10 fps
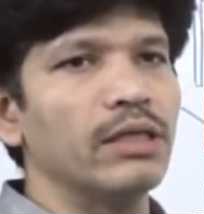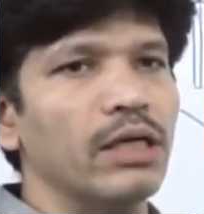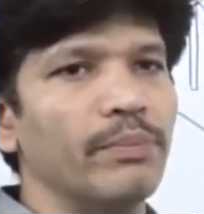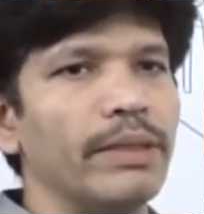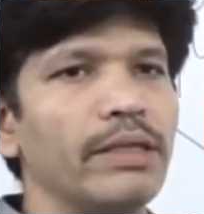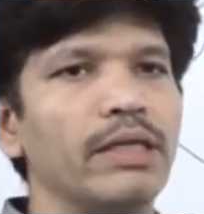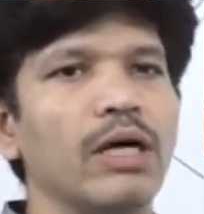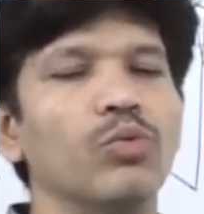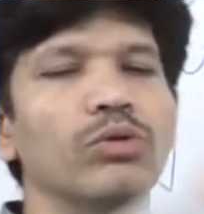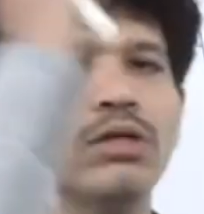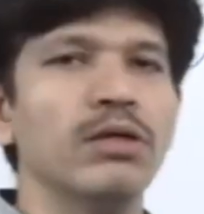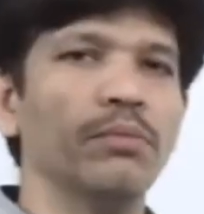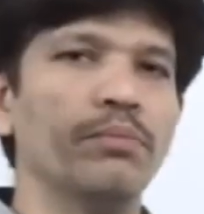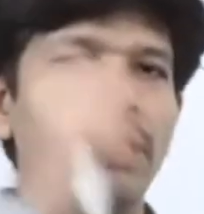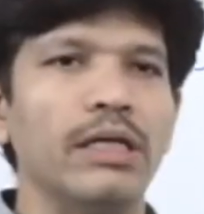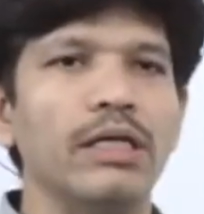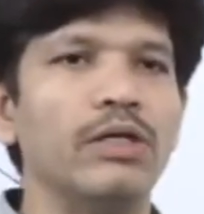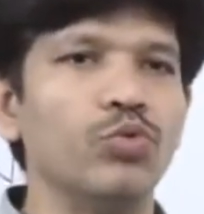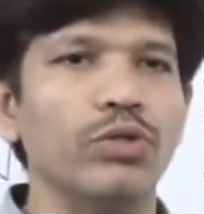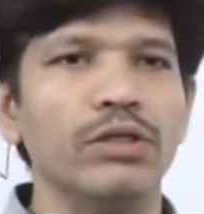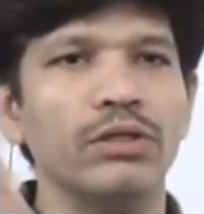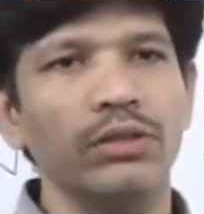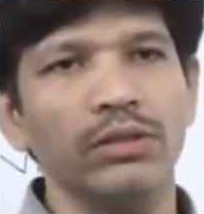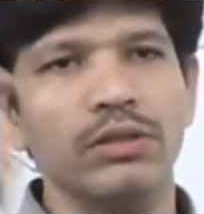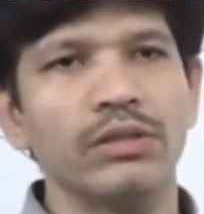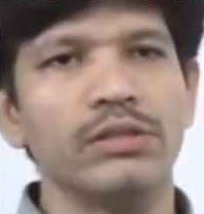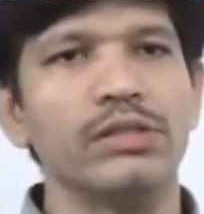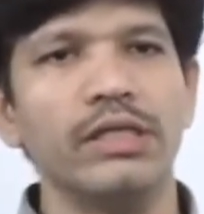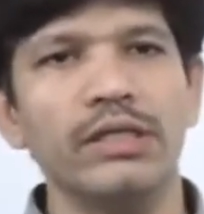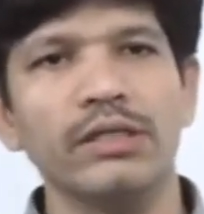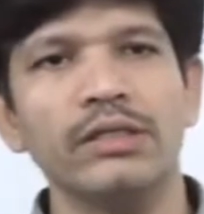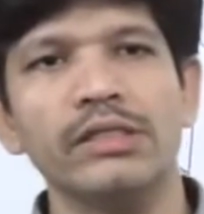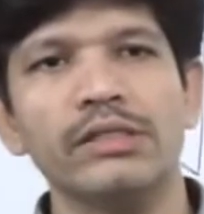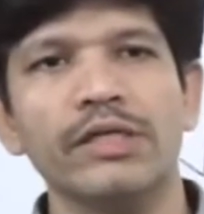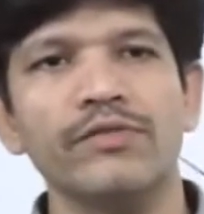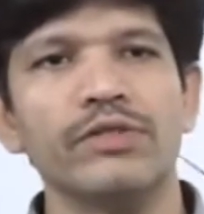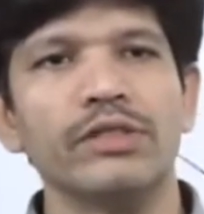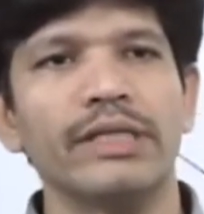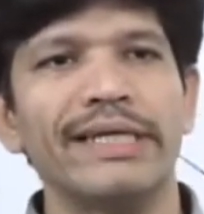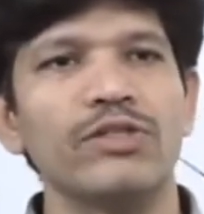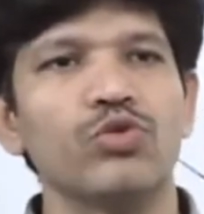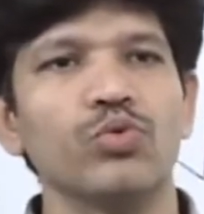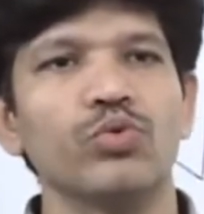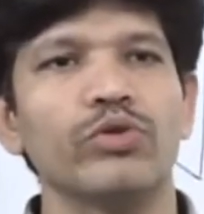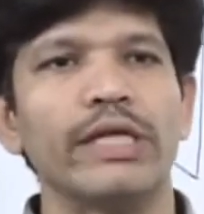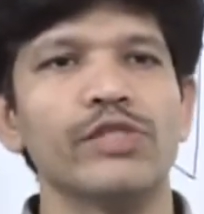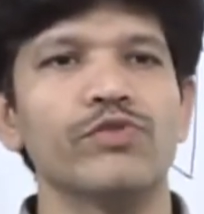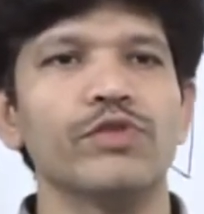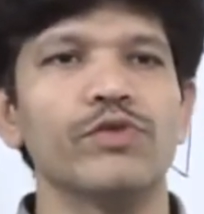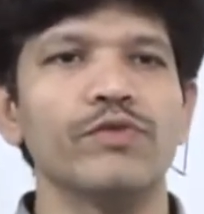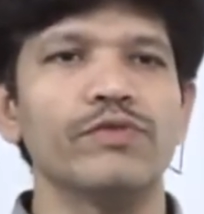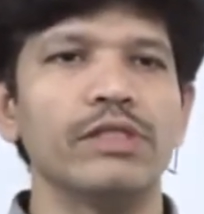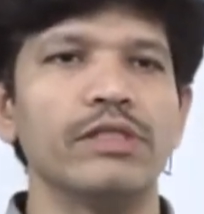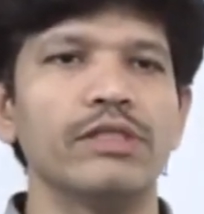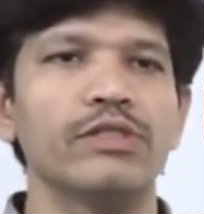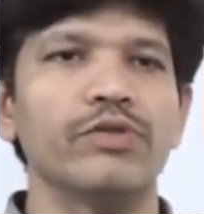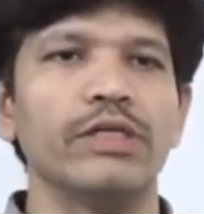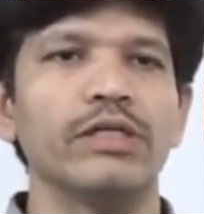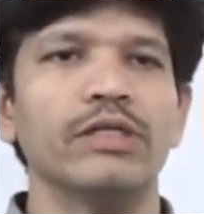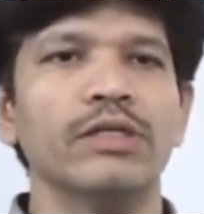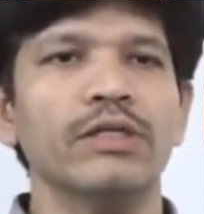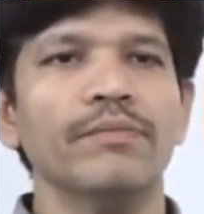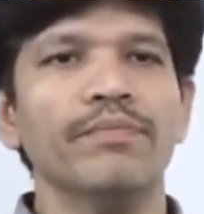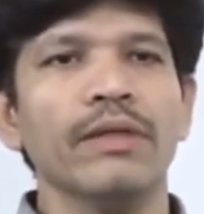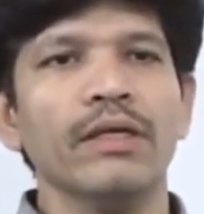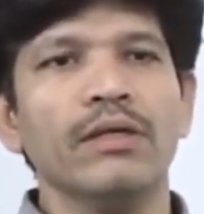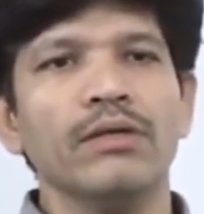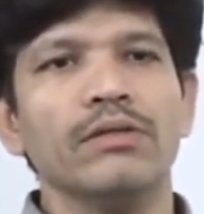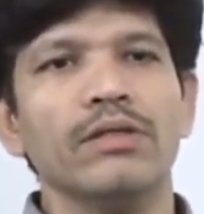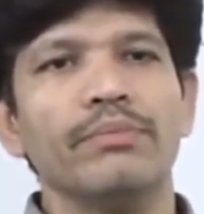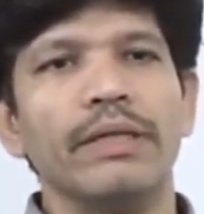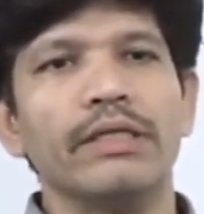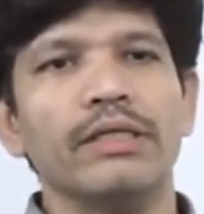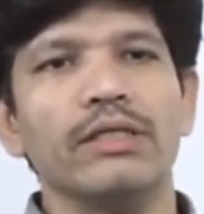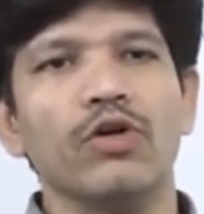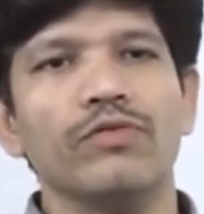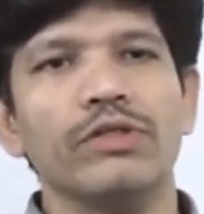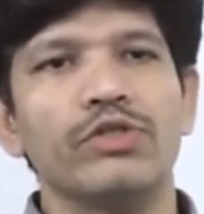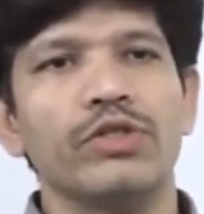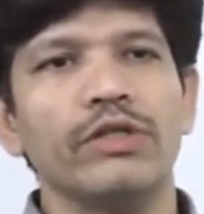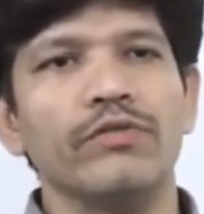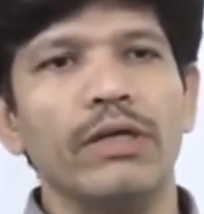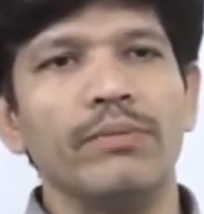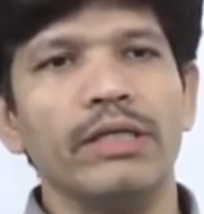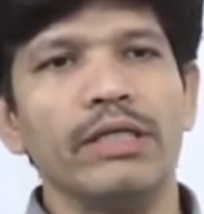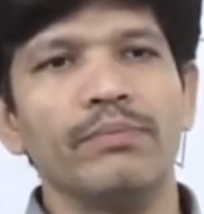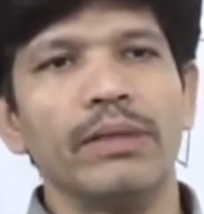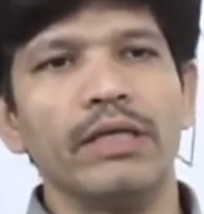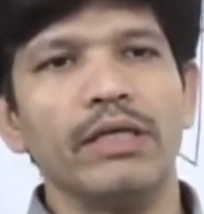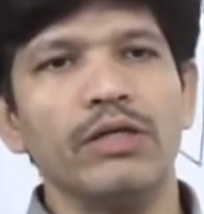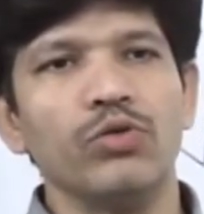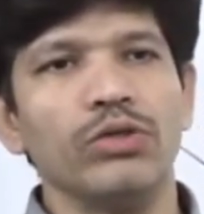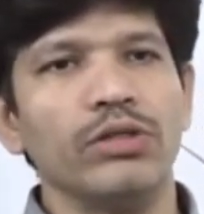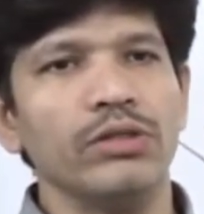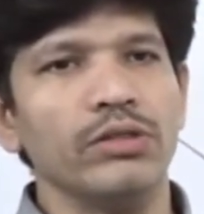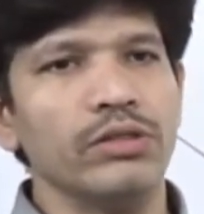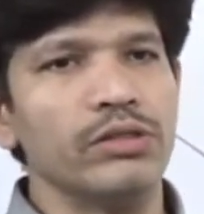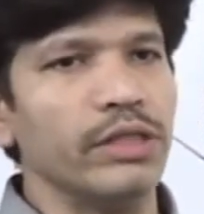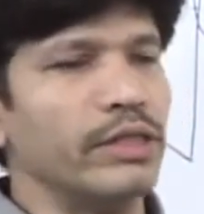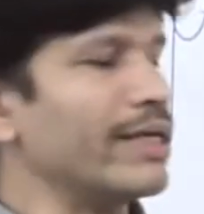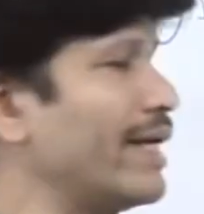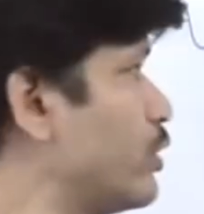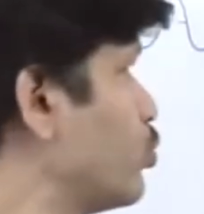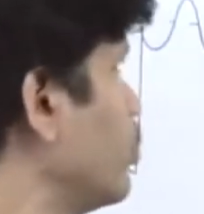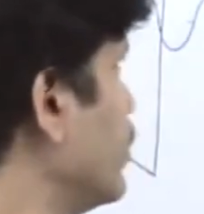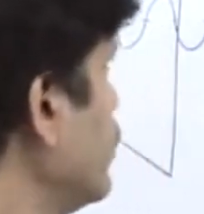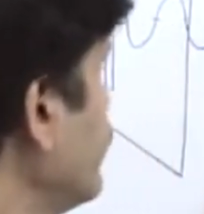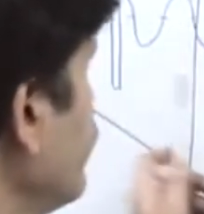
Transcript: up and down parallel to the slit. This gives rise to transverse waves in the string. The particle of the string vibrating parallel to the slit S1.